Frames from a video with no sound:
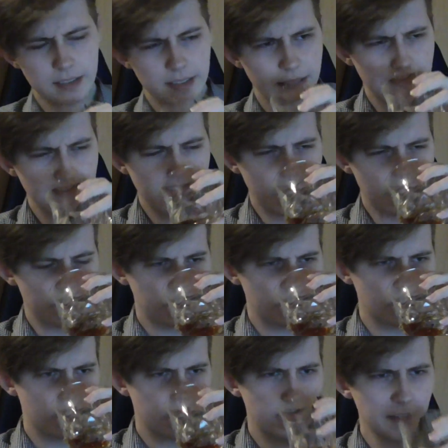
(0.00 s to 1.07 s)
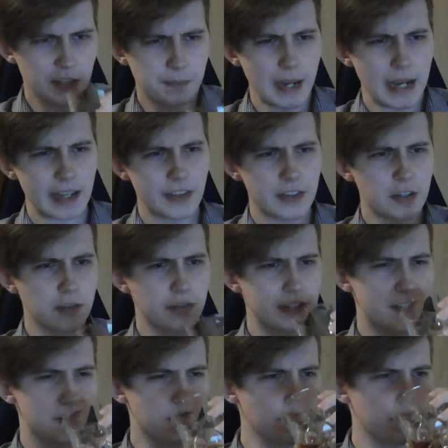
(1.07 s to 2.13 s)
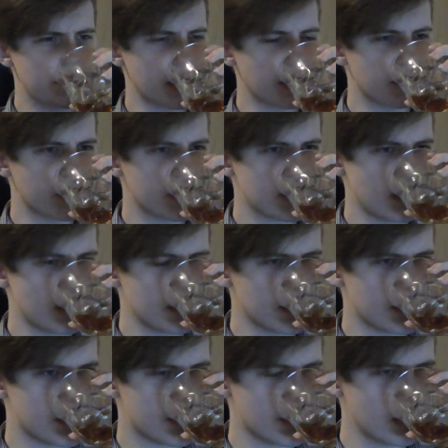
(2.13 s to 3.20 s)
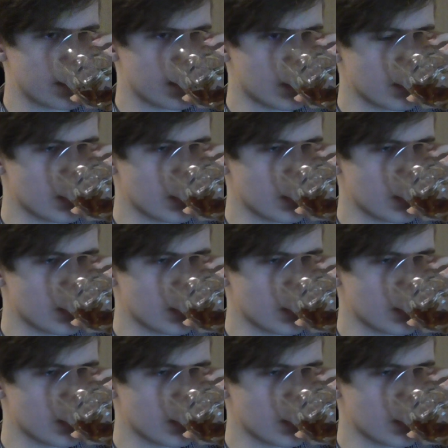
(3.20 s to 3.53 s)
Yeah. On the back of the tongue was something, but it's hard to decipher